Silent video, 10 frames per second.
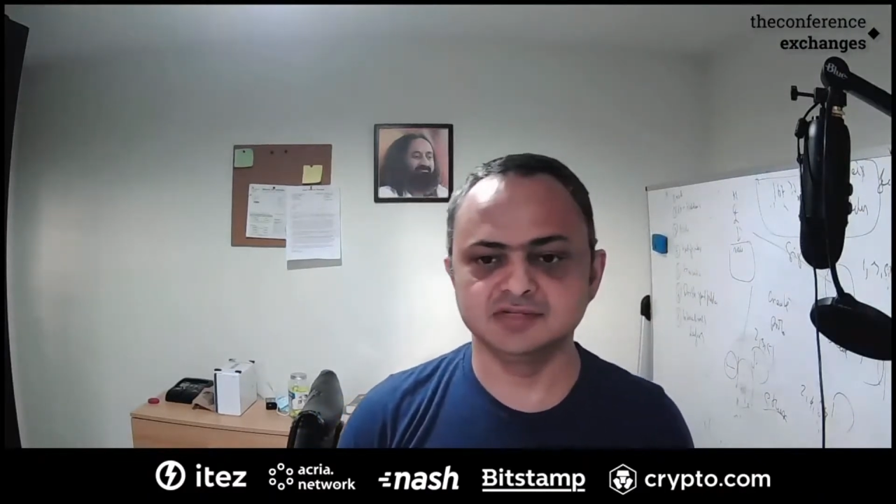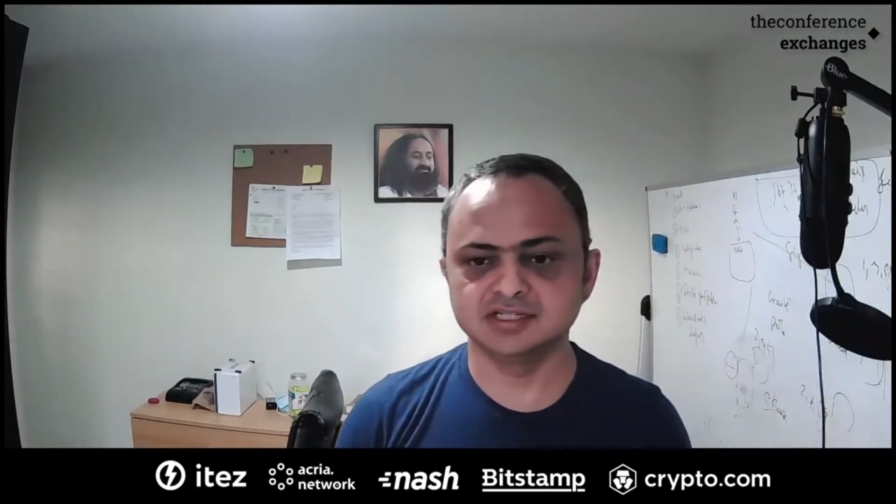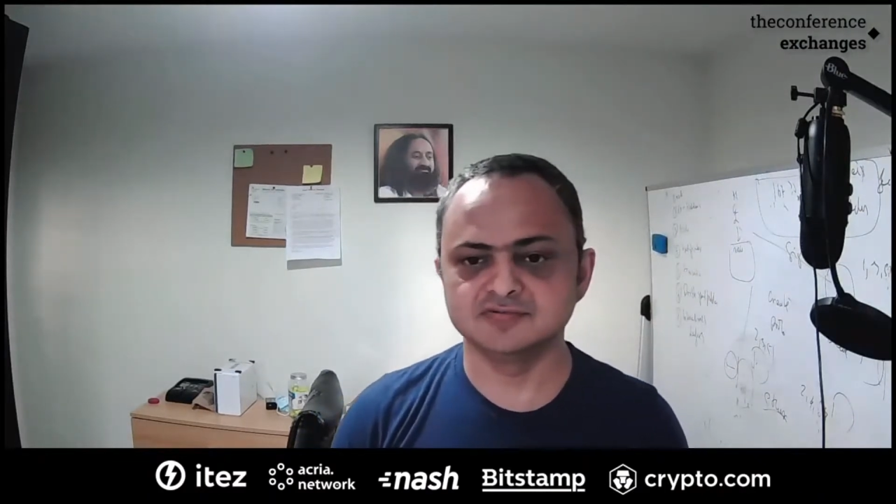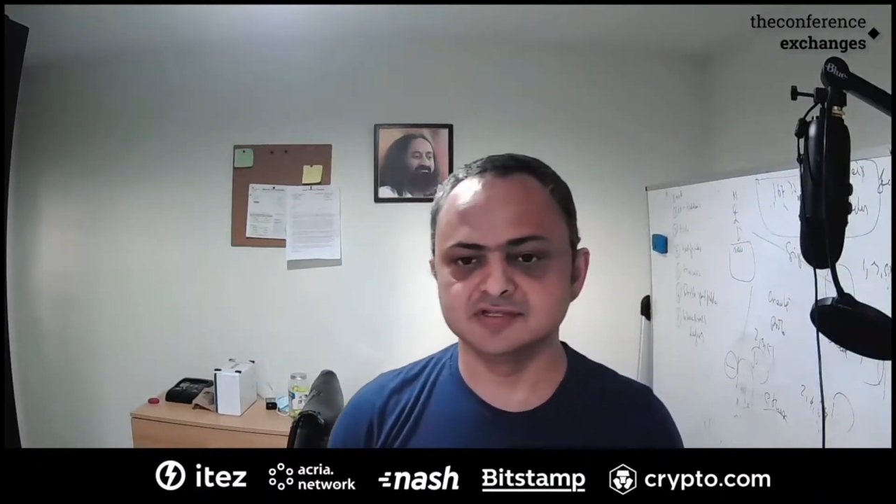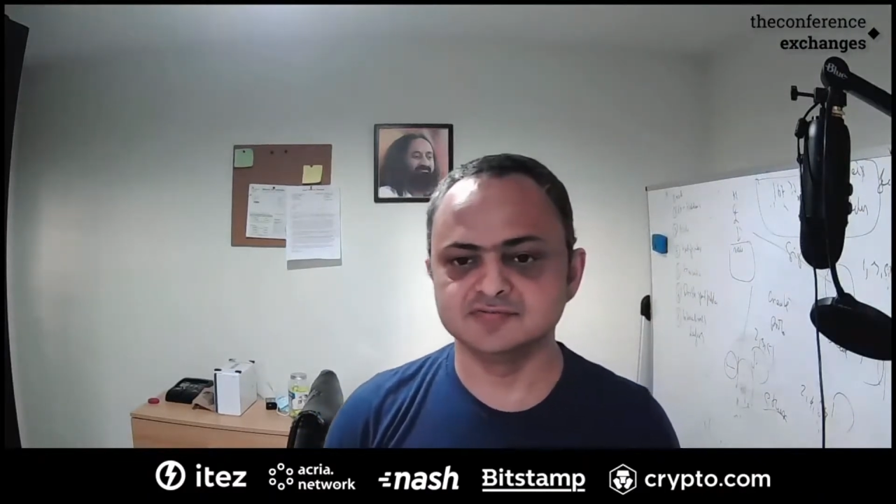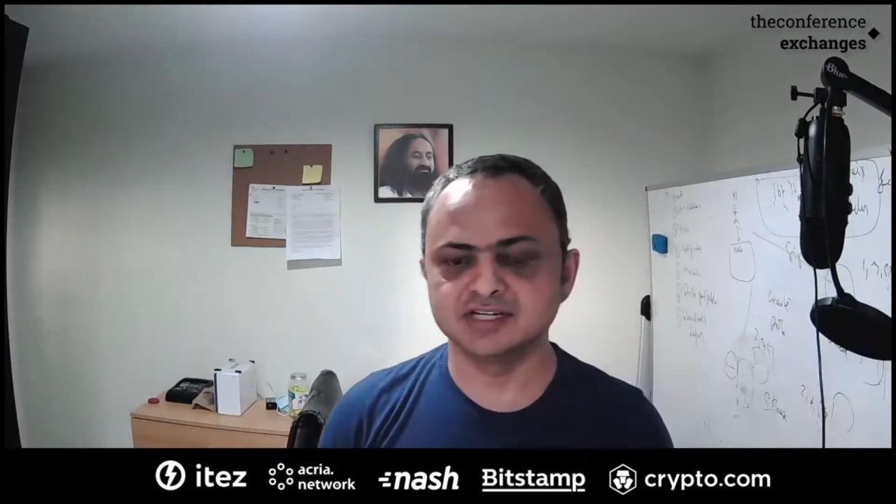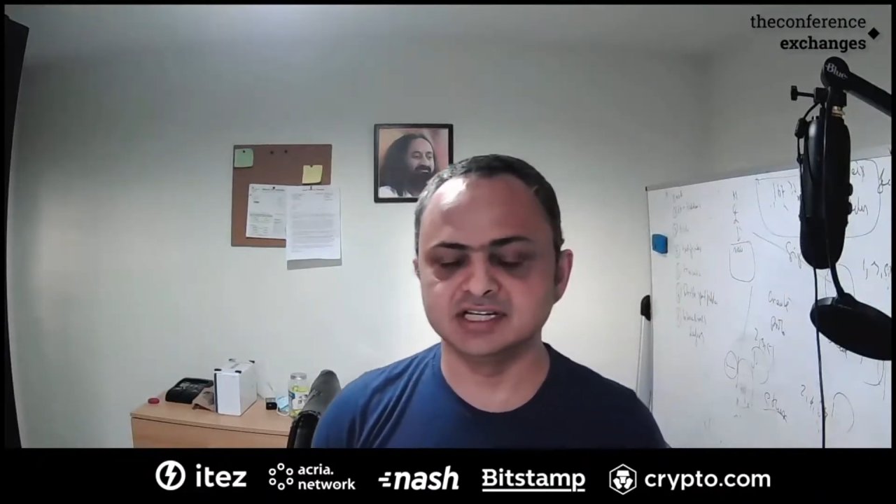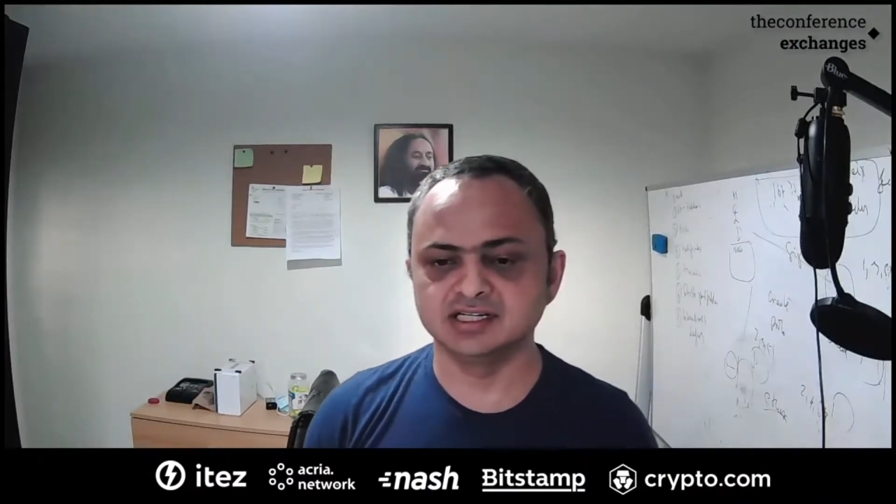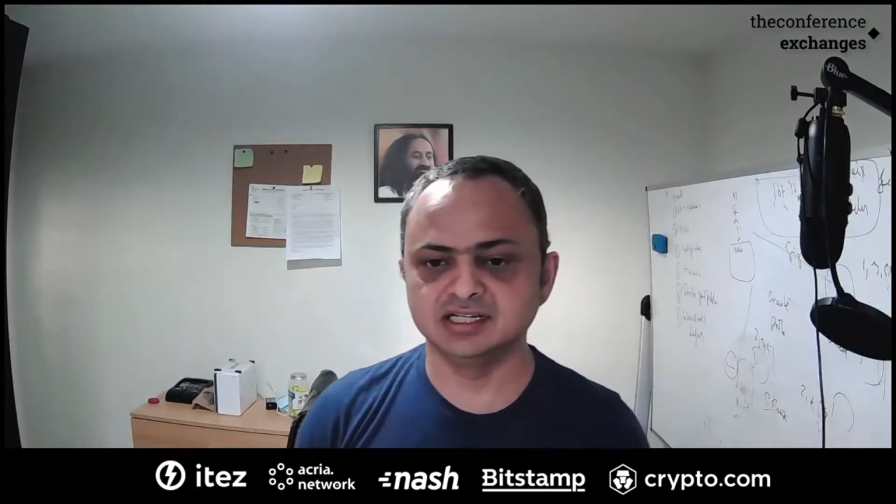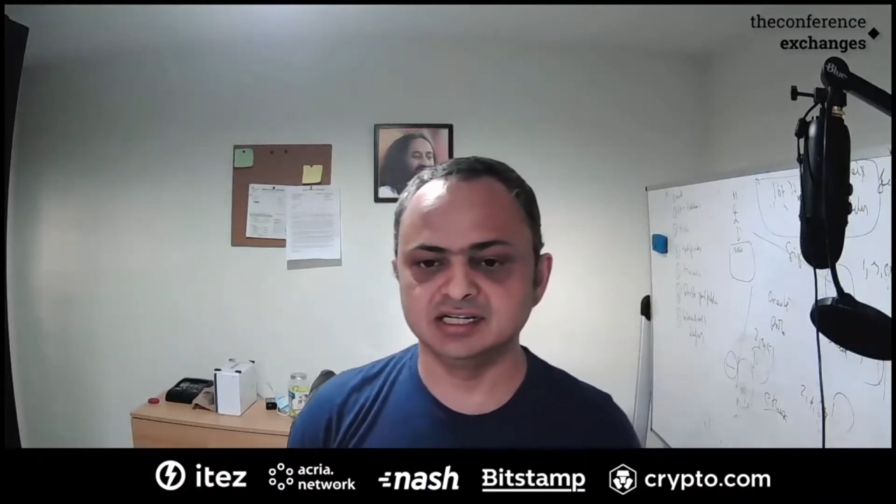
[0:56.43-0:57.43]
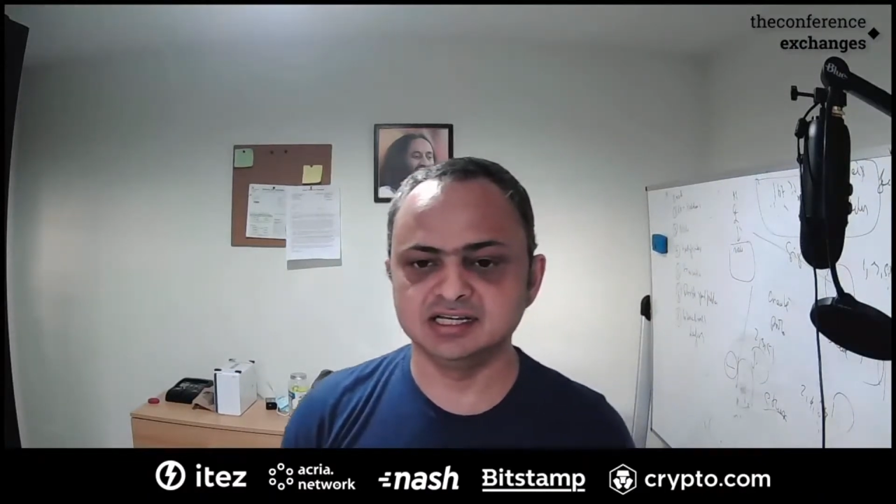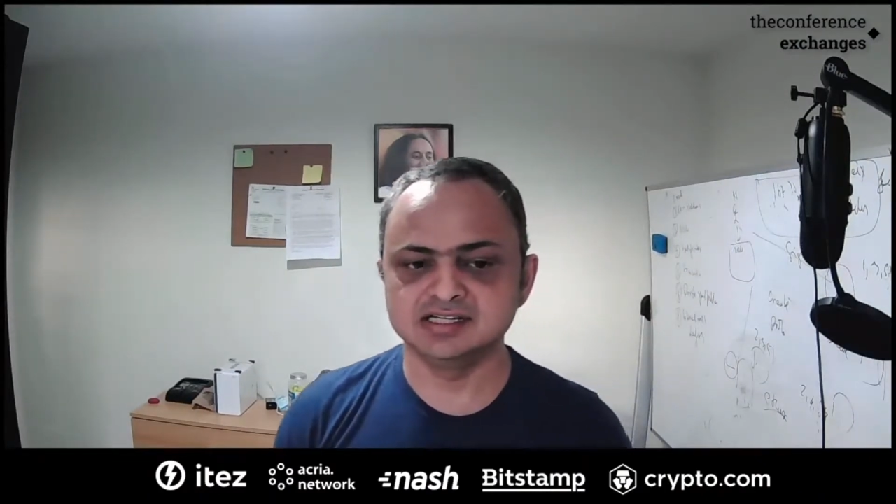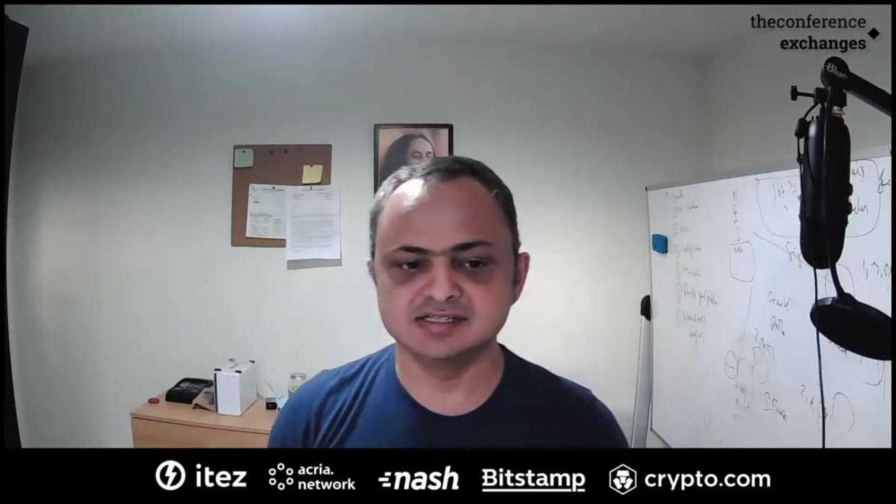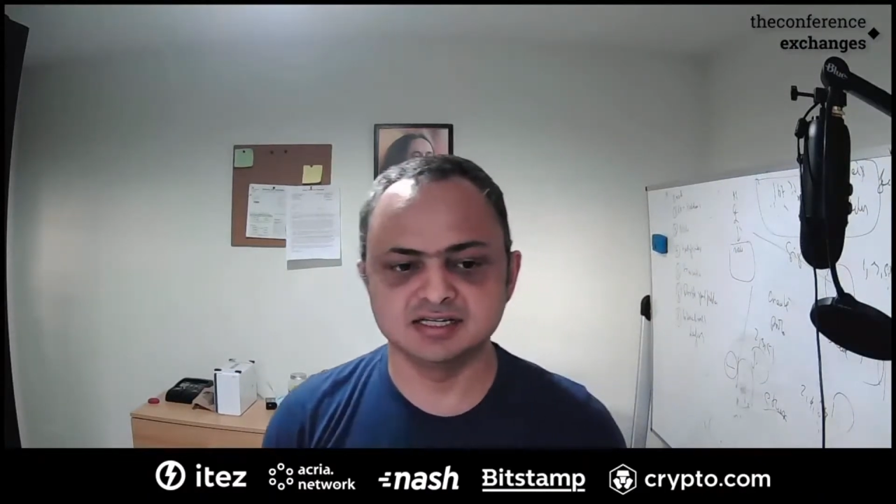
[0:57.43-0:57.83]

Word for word: when it was very early days.